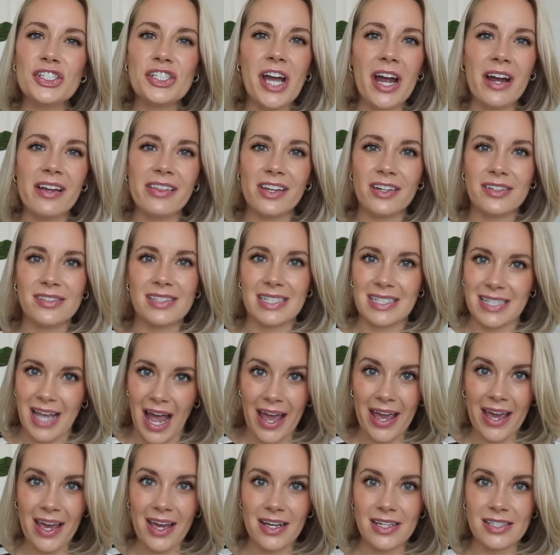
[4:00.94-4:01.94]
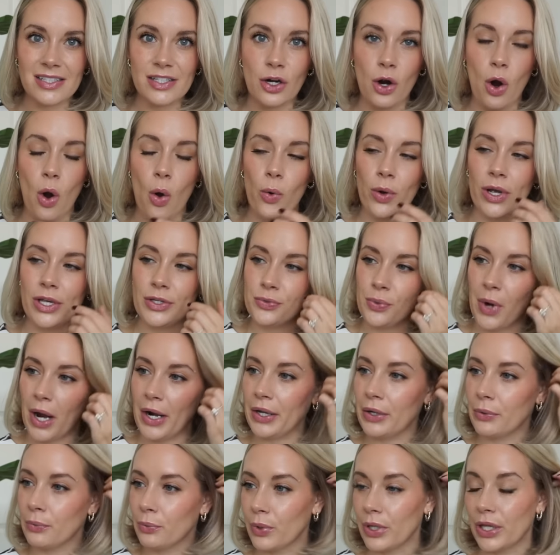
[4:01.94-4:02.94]
check their site because they're always
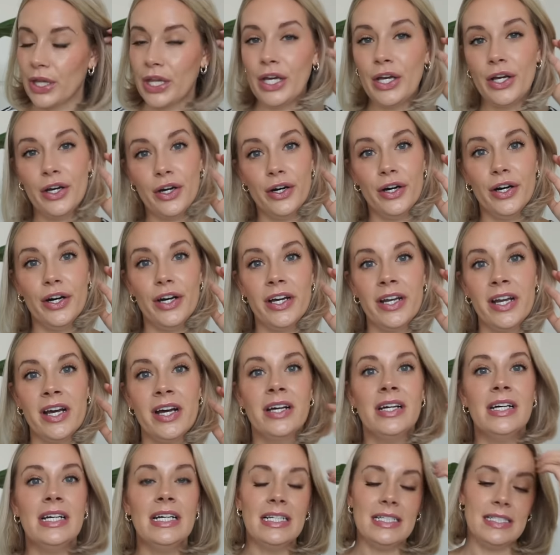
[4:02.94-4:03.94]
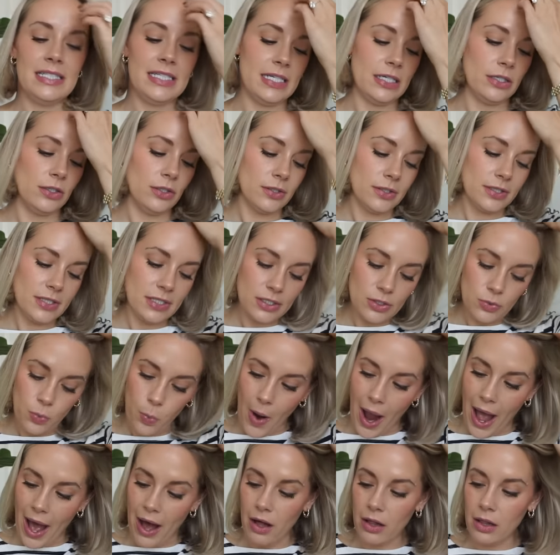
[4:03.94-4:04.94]
running really good deals as
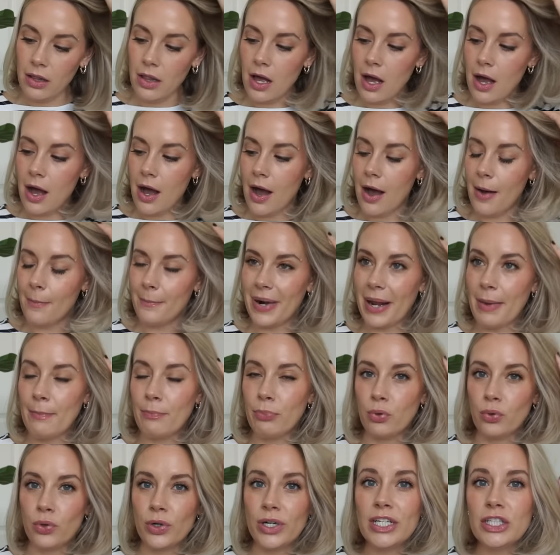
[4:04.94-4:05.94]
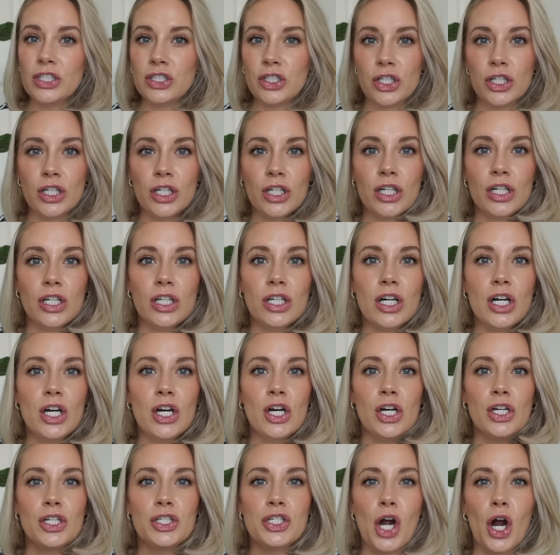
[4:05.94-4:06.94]
well. Um, but I'm pretty sure
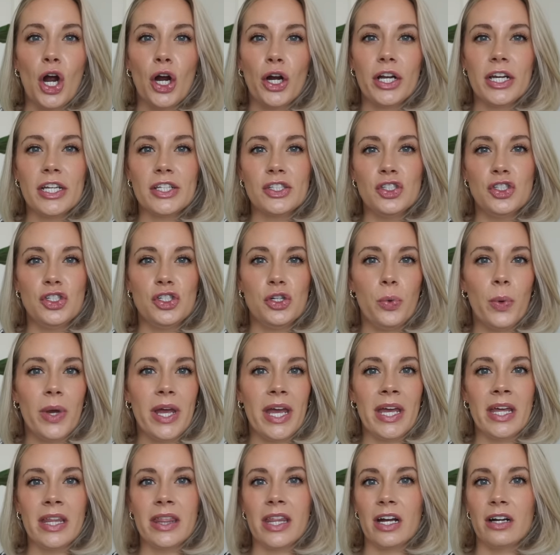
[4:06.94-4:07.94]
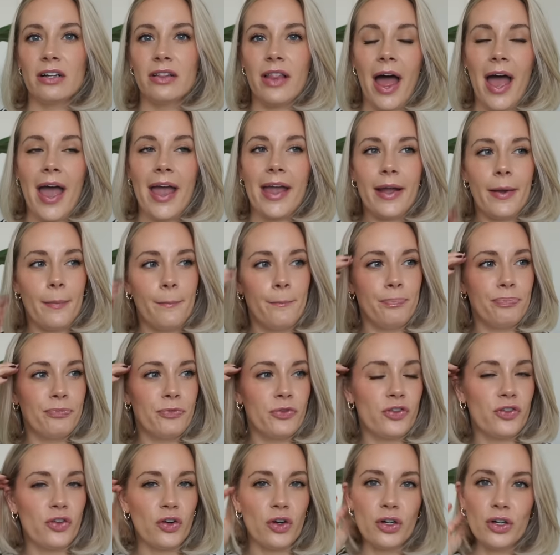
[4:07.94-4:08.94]
Target is doing their like
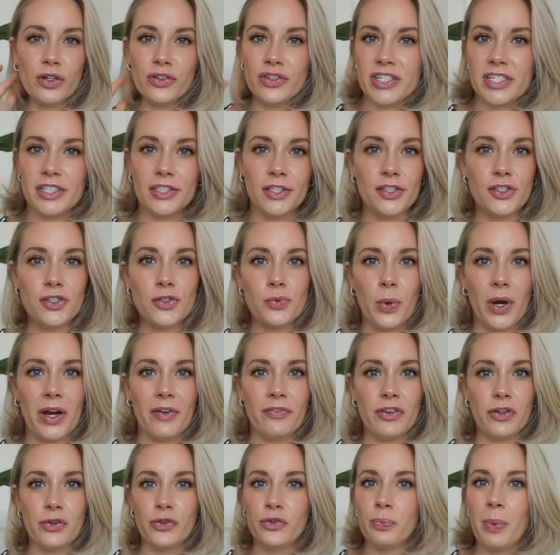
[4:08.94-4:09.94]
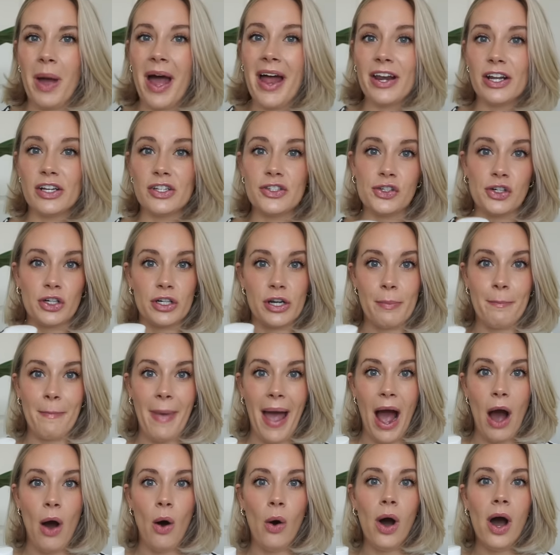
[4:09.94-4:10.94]
circle deals where if you spend a certain
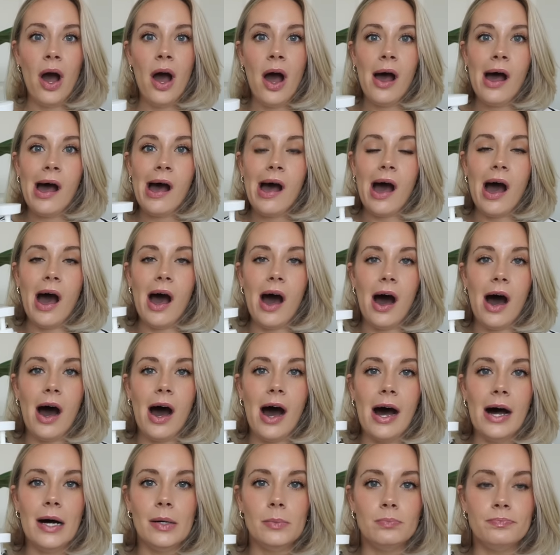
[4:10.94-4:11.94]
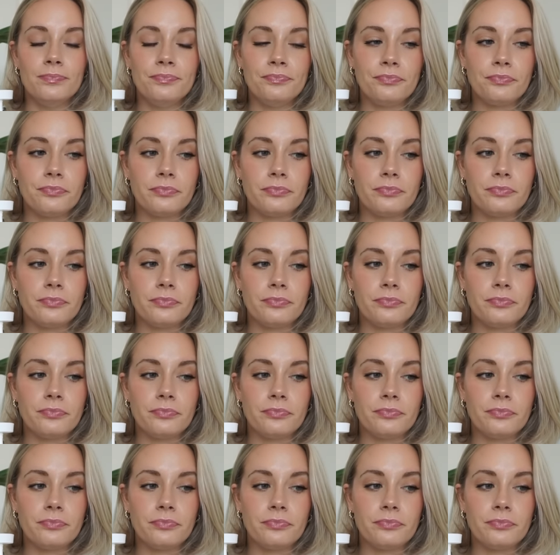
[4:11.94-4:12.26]
amount um,